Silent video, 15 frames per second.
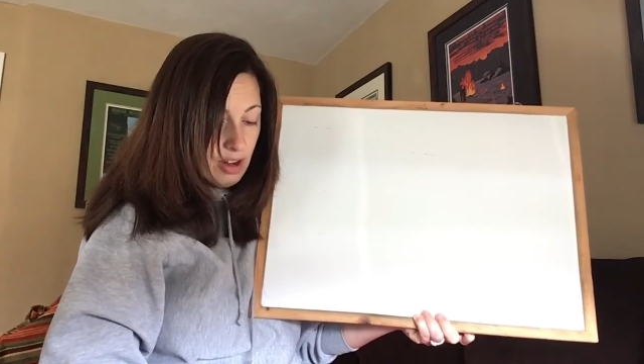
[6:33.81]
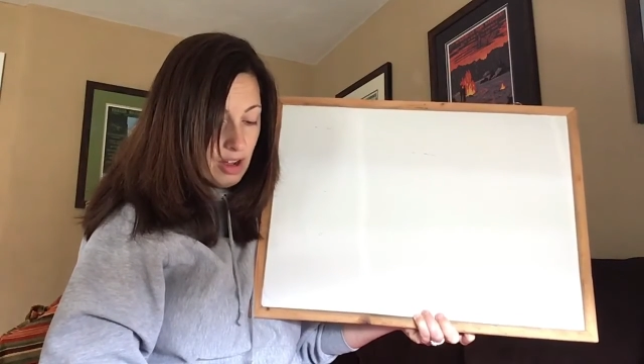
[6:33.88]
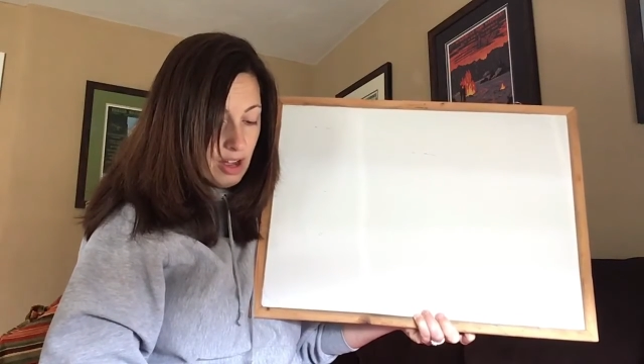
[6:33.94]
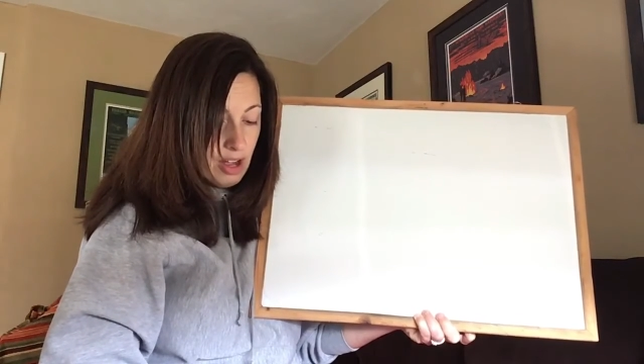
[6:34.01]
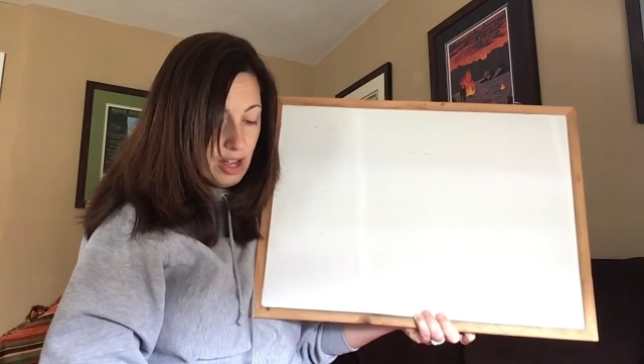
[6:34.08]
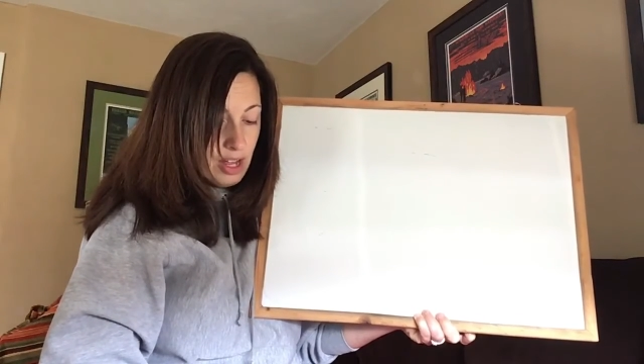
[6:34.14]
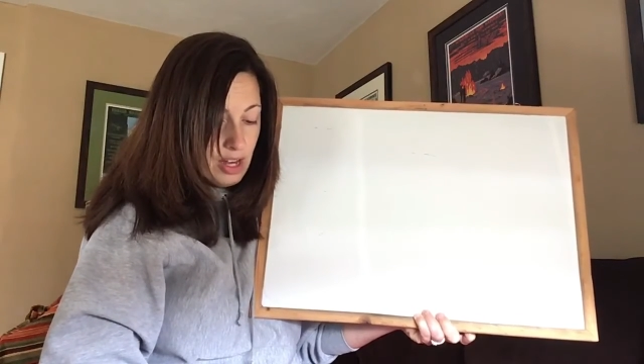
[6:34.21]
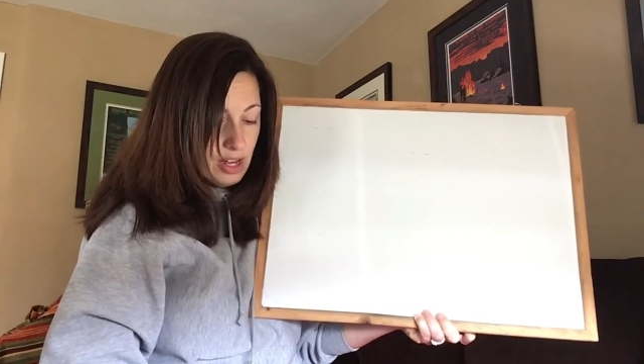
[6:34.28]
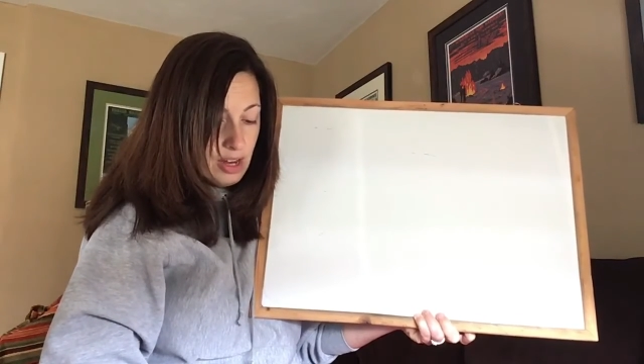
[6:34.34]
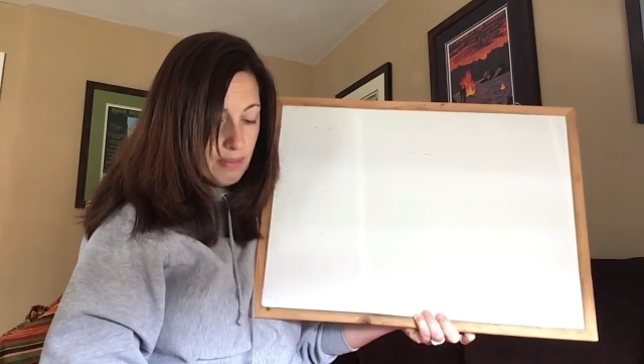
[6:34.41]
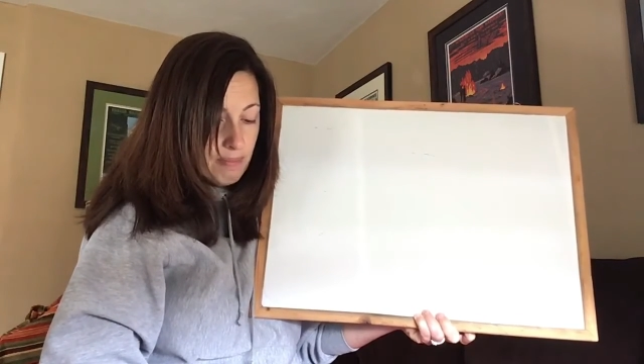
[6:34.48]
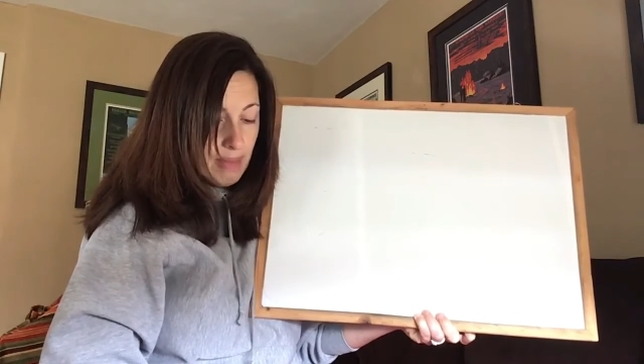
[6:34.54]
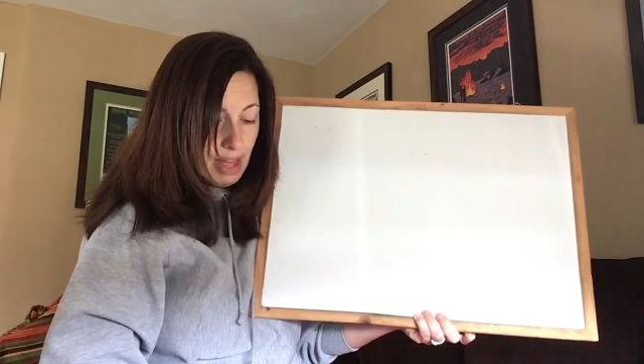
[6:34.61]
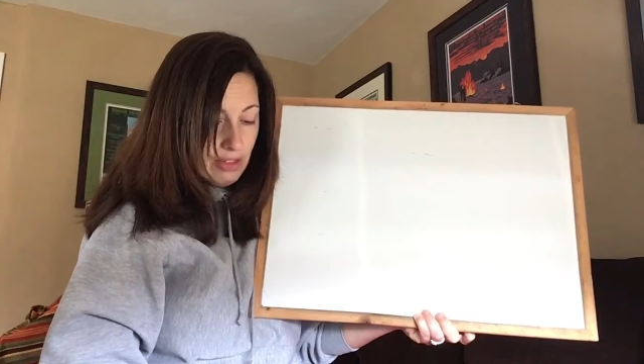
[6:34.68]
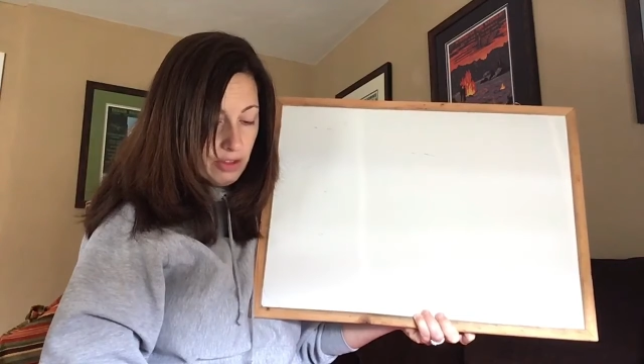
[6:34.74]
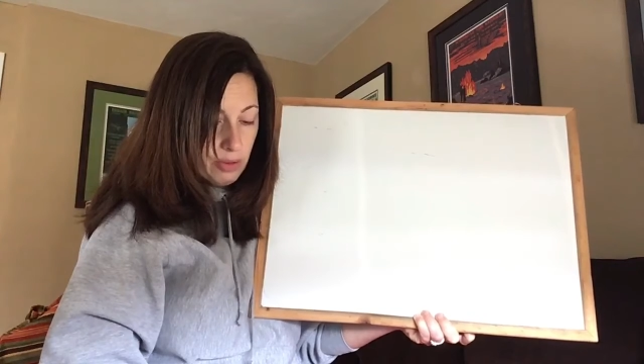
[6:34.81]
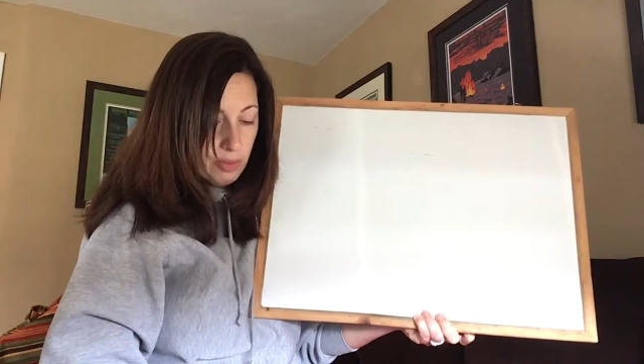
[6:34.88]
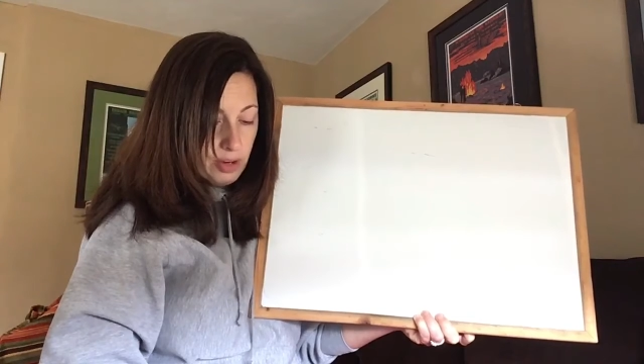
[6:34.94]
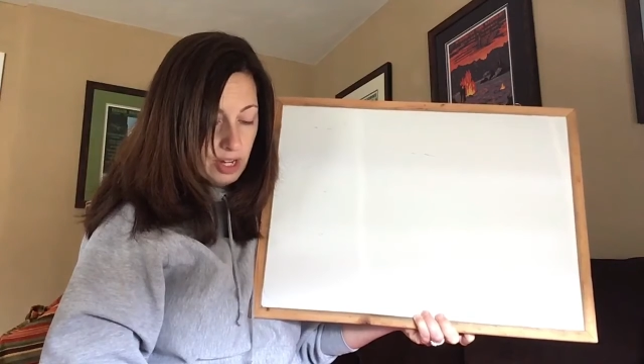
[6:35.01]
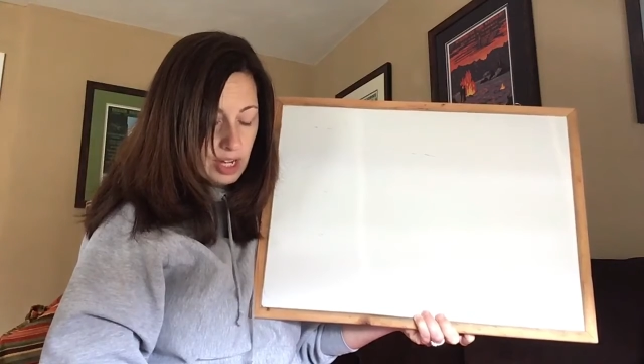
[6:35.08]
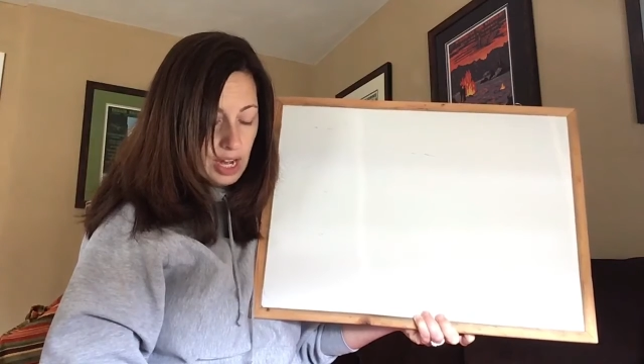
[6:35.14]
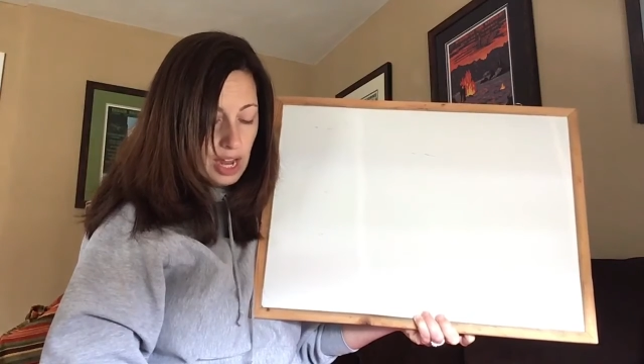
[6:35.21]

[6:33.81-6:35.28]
on math homework